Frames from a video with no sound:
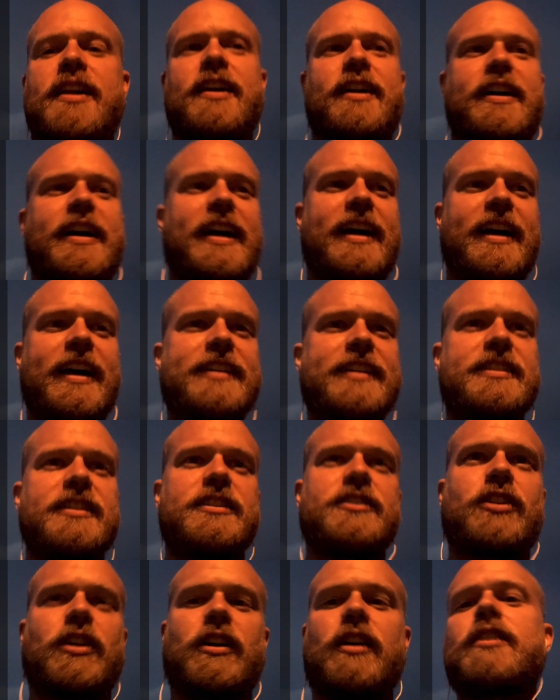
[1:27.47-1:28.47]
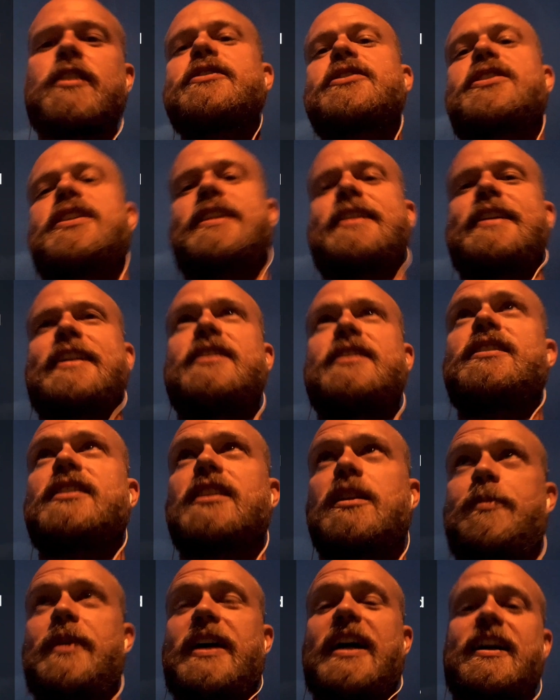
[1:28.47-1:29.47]
and turns it into the
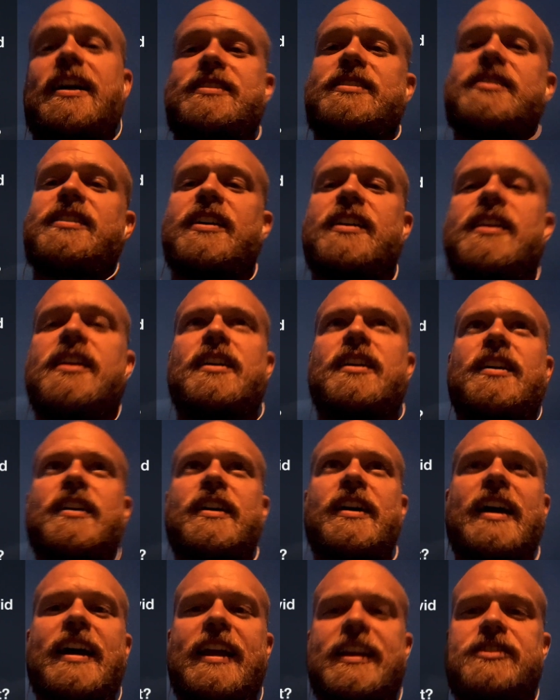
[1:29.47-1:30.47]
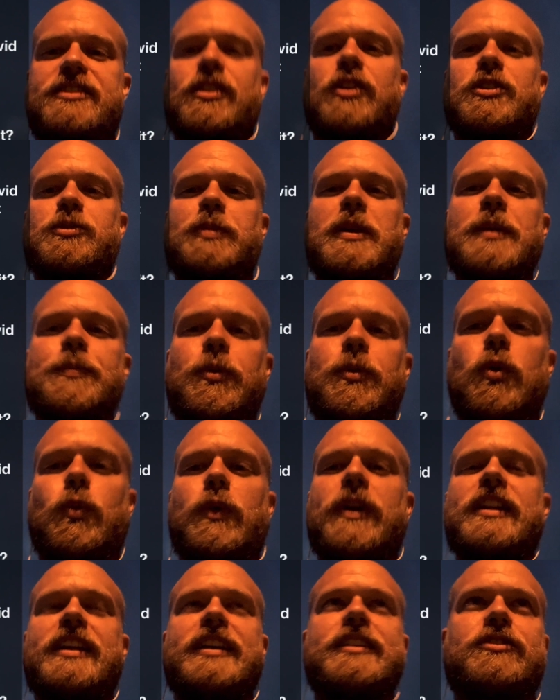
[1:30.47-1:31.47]
best. And it's those people
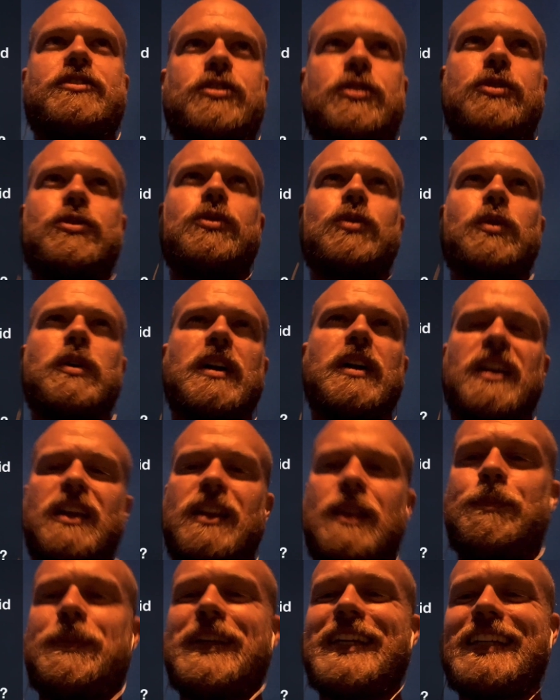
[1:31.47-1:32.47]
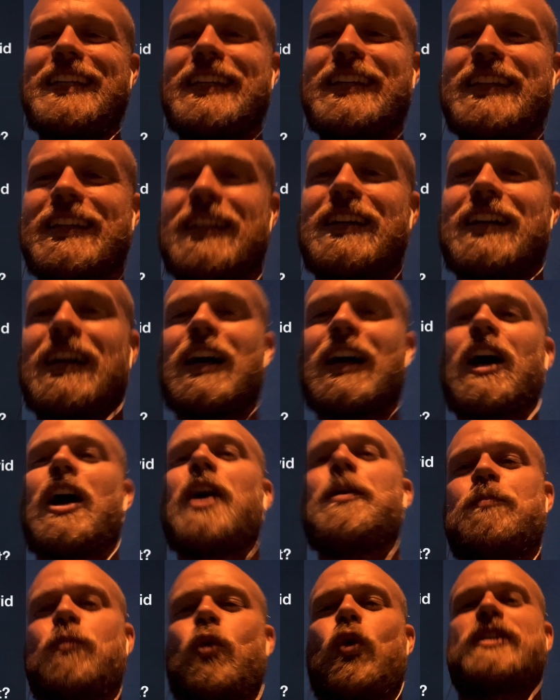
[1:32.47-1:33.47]
willing to
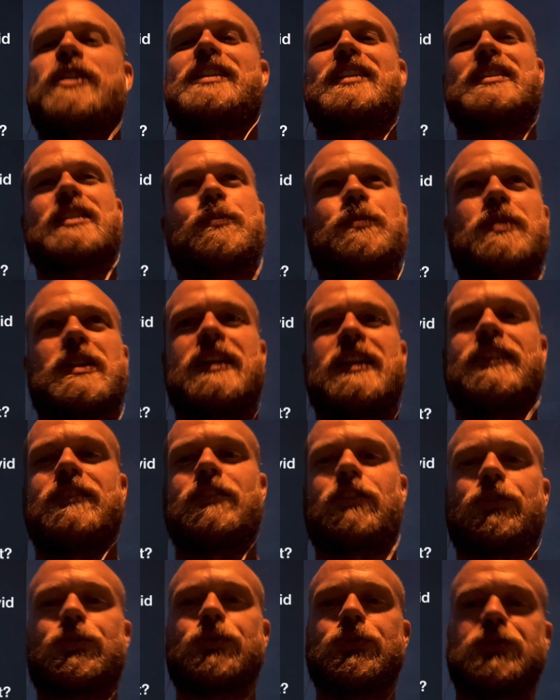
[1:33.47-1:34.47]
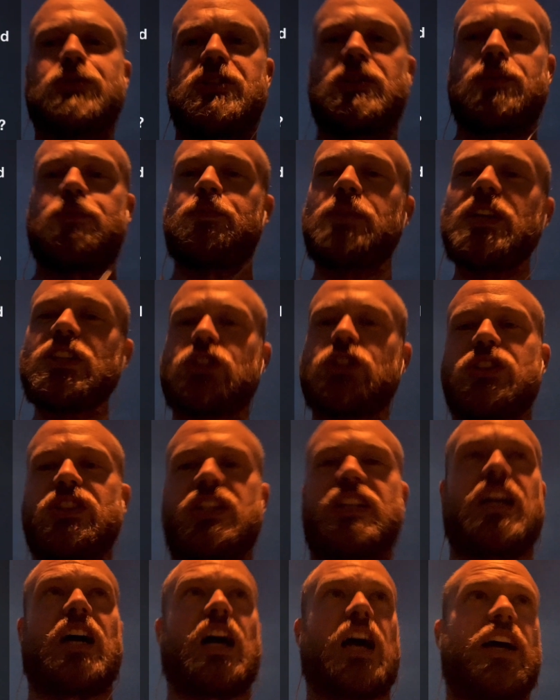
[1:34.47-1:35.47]
become more disciplined through submission to
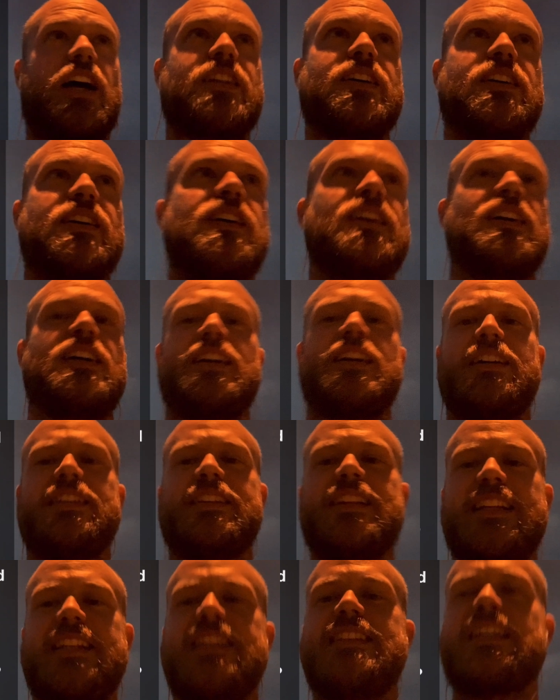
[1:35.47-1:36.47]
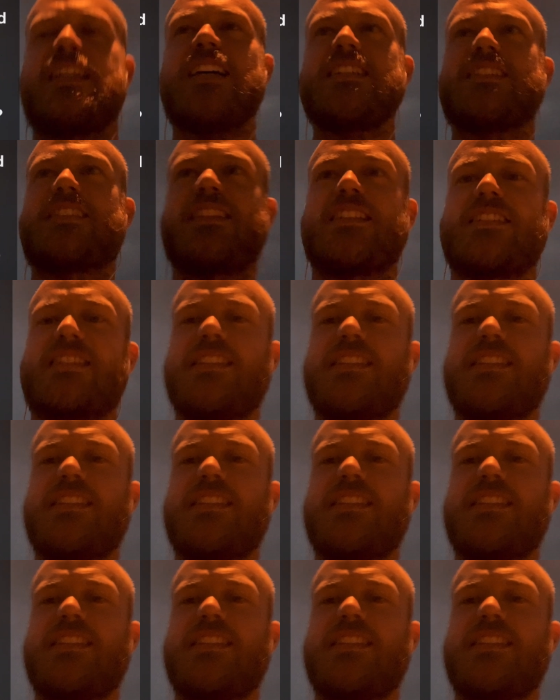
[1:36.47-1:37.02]
God that he does this. And